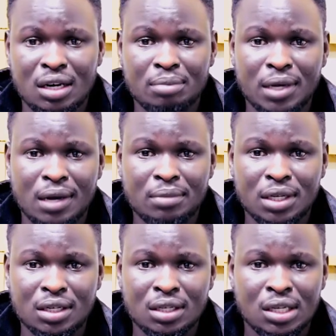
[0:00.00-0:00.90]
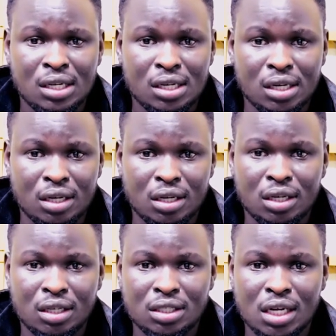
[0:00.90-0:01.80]
upcoming uh,
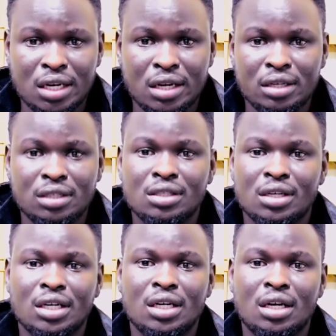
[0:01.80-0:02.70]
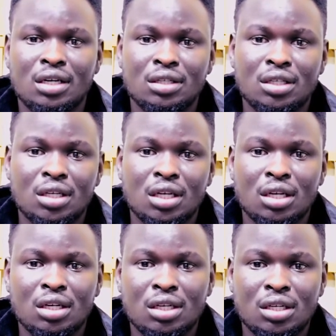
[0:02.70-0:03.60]
Italian striker.
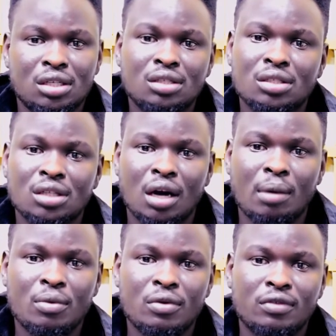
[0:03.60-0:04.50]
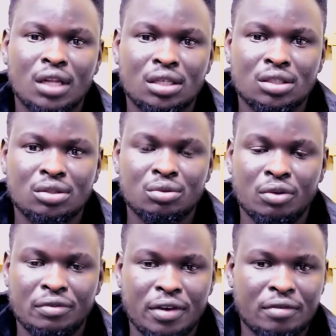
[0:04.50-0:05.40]
He'll need a move that
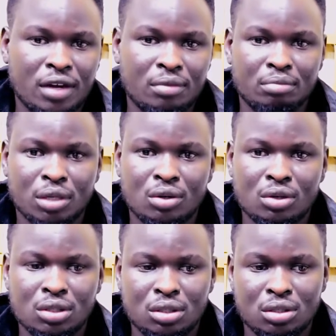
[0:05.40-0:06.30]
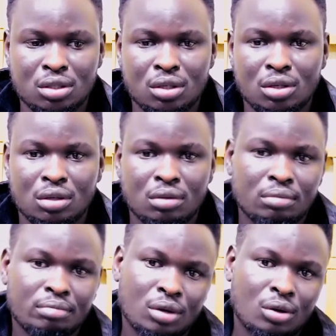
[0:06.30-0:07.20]
will favor him because.
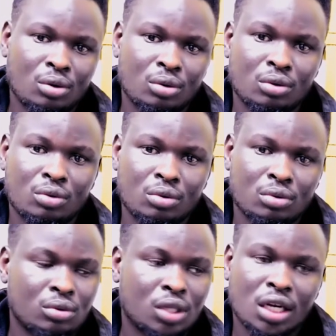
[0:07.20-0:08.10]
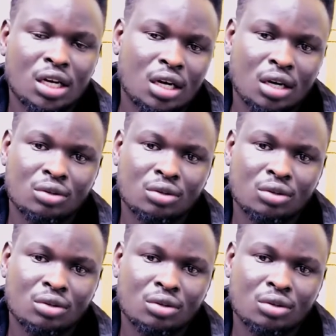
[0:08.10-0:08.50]
Bro, ukienda